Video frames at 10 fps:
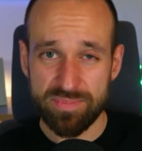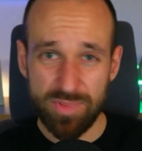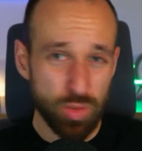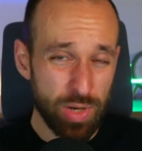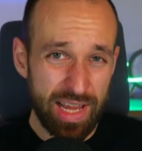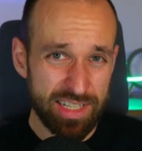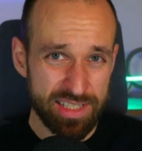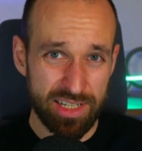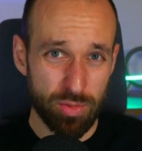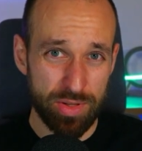when I got
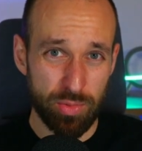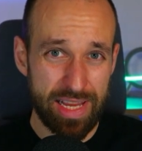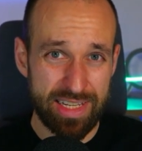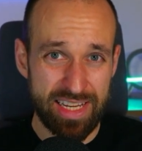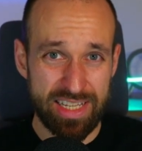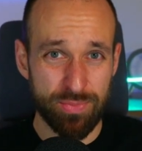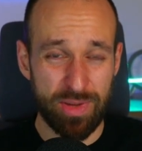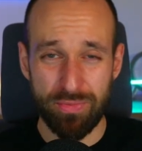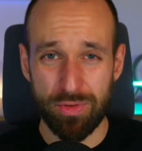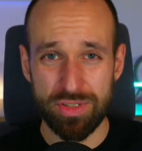started with React Native,
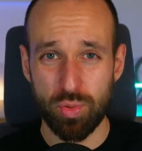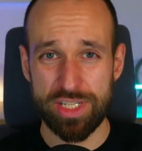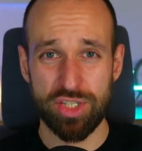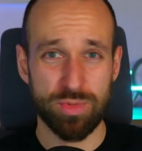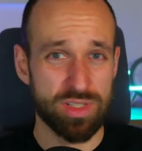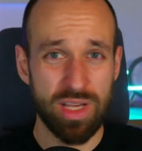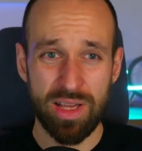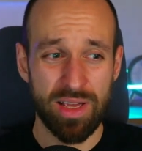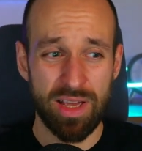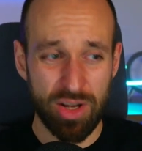my first question was,
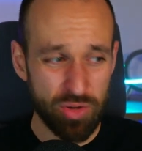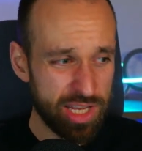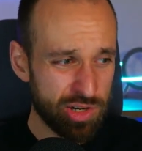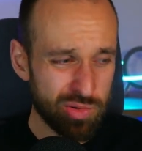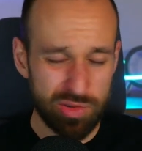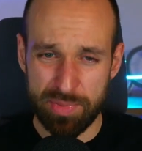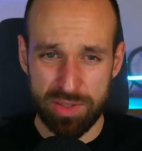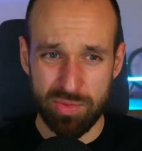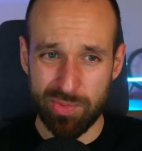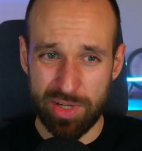okay, cool,
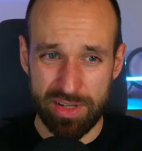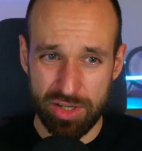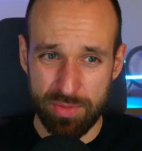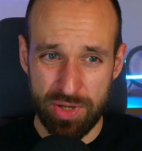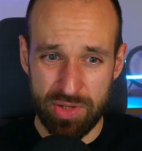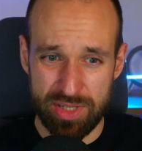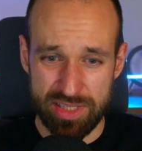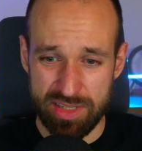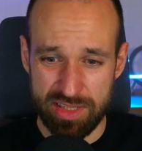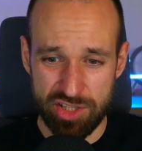but where are the
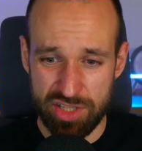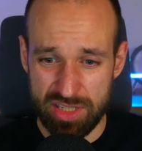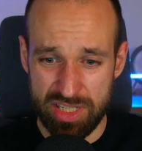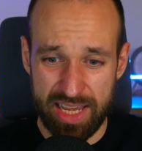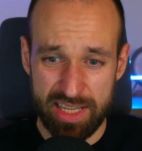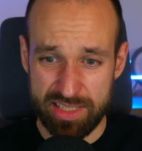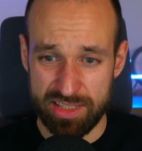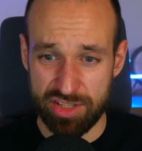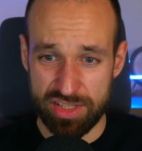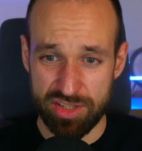components? This is just a text
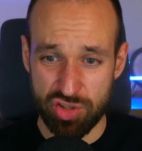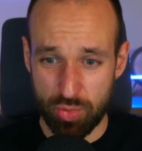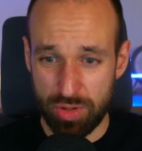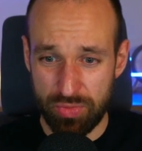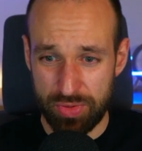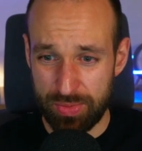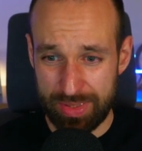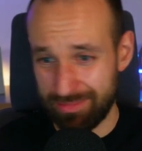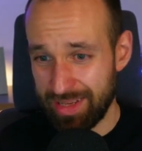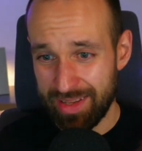and just a scroll view,
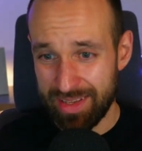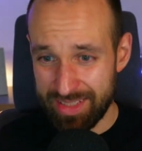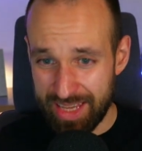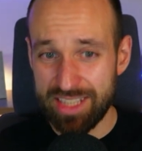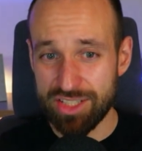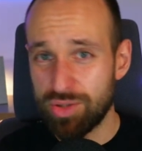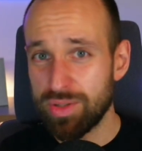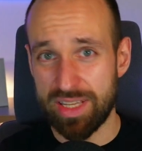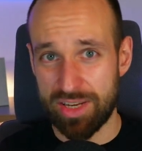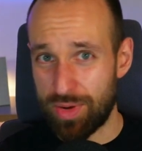and yeah, it's
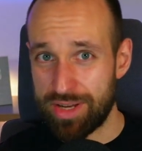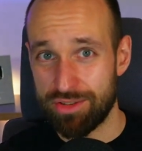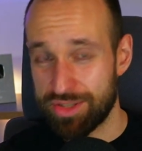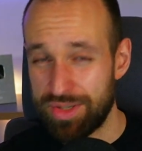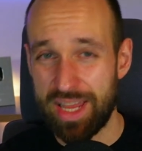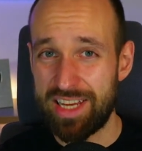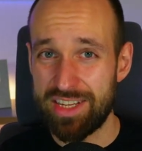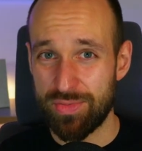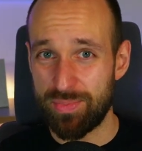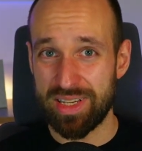cool that it renders to
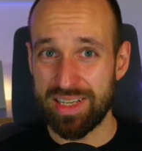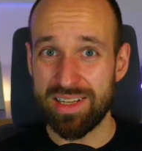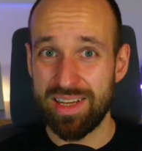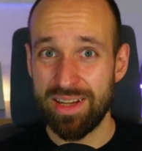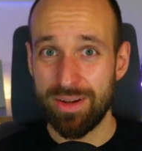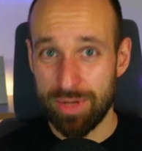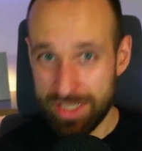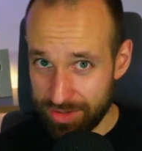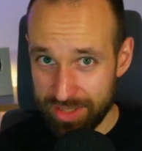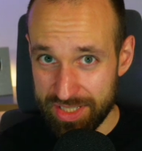native, but
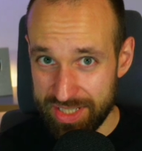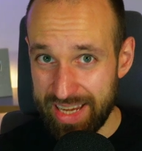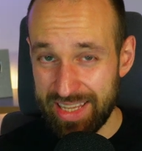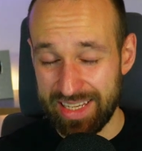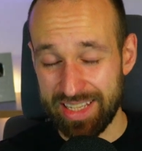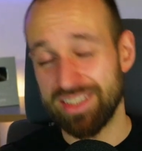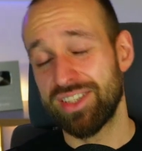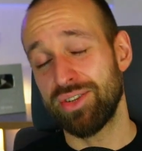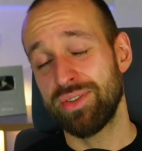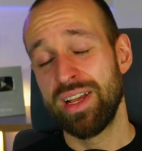where's all the styling?
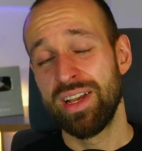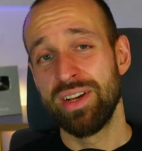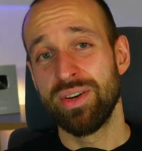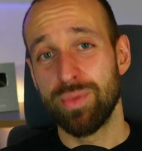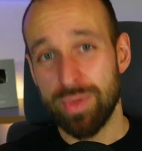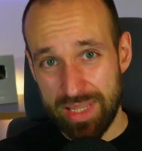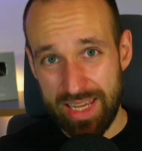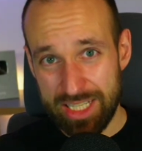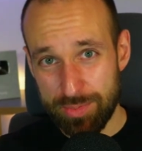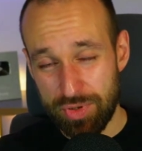So with
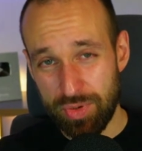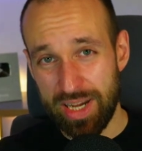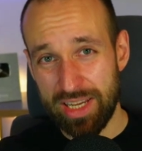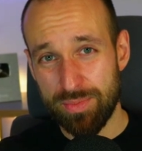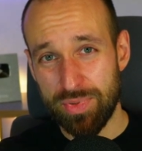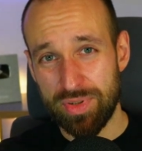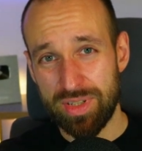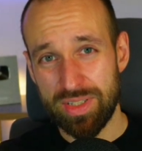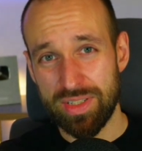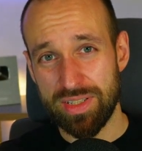the Expo UI
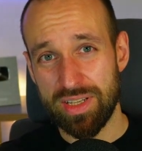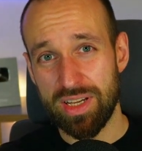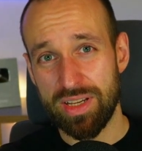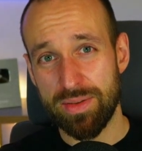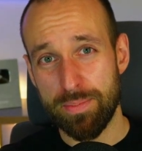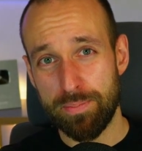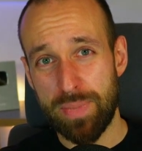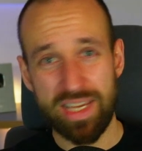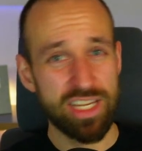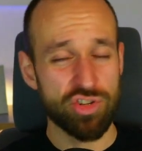component
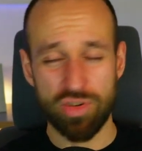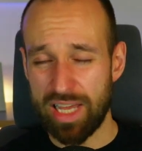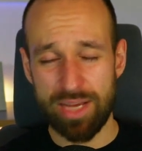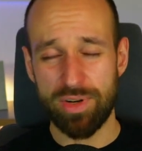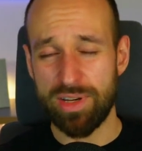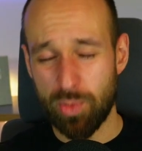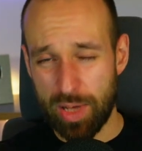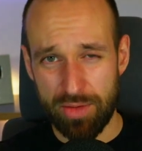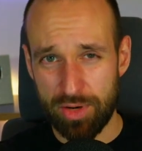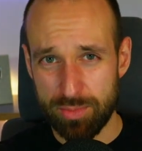package or library or
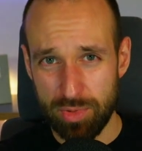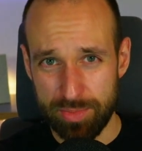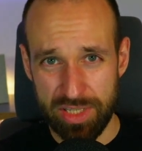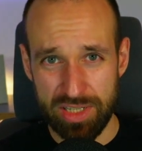whatever it will be